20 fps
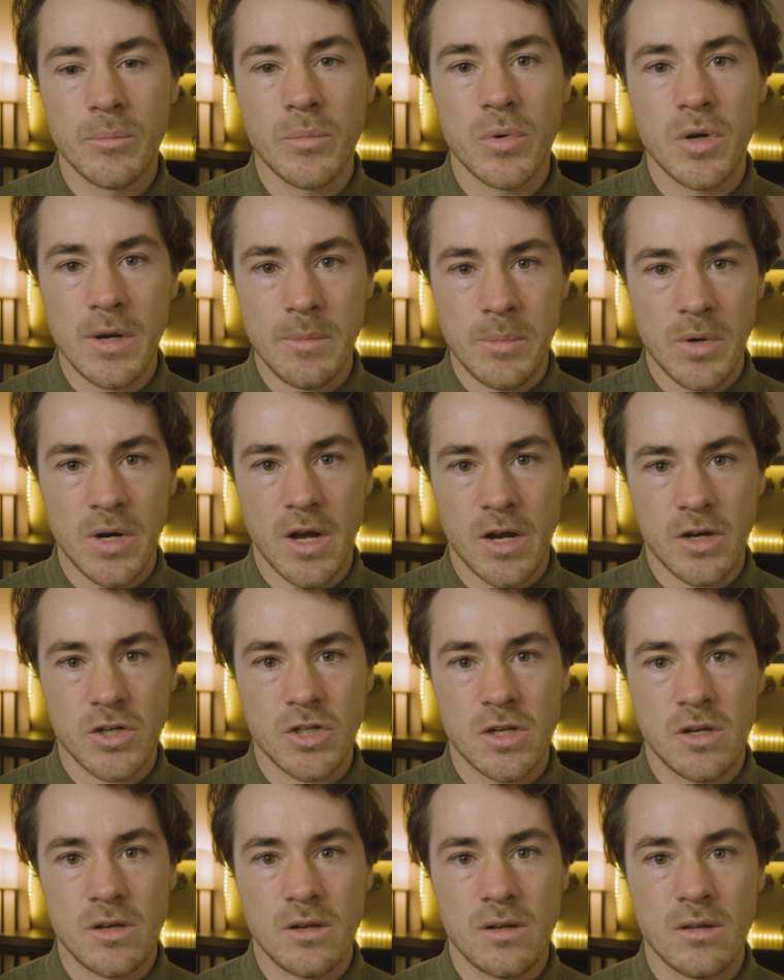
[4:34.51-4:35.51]
pre
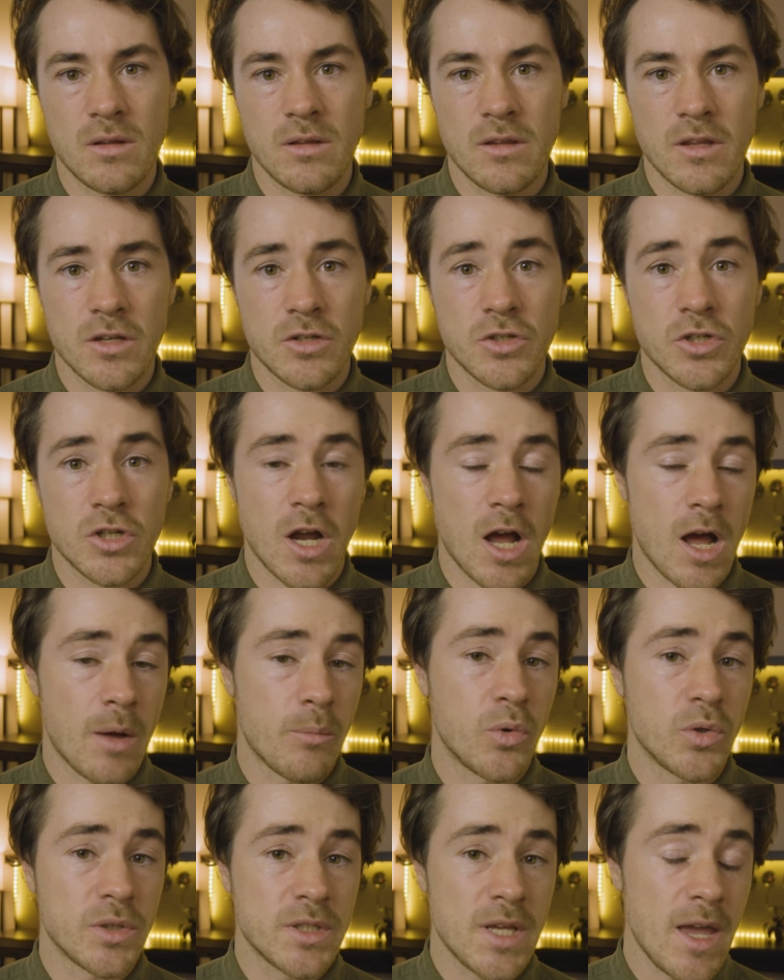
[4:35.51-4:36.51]
production this
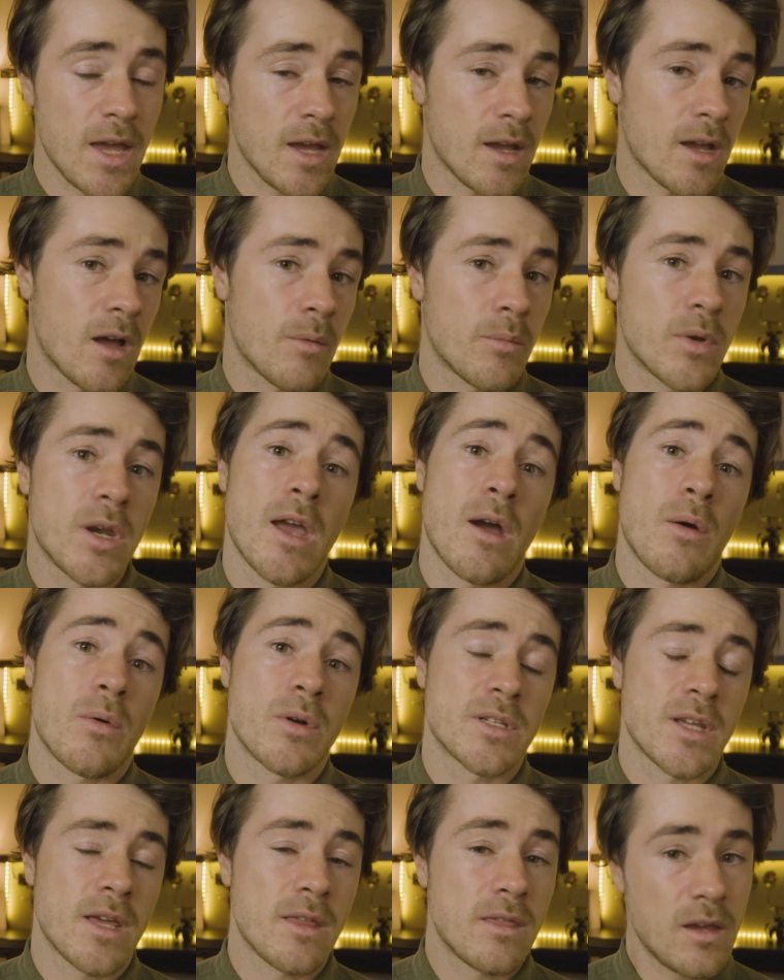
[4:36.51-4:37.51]
job will take, how many
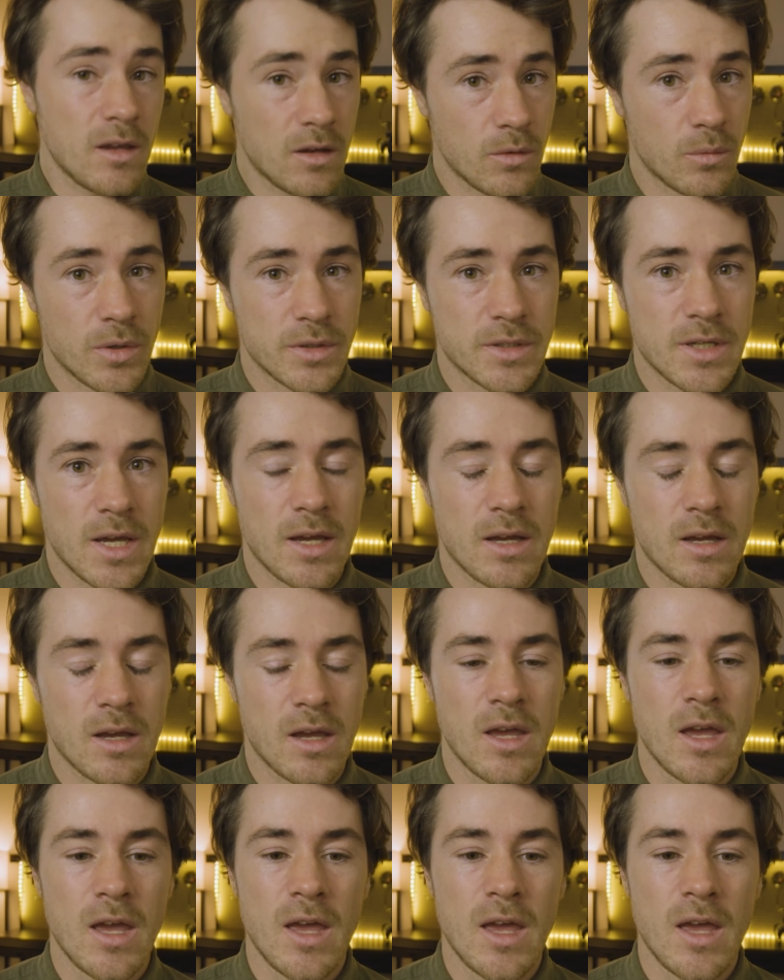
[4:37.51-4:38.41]
hours I think it will take.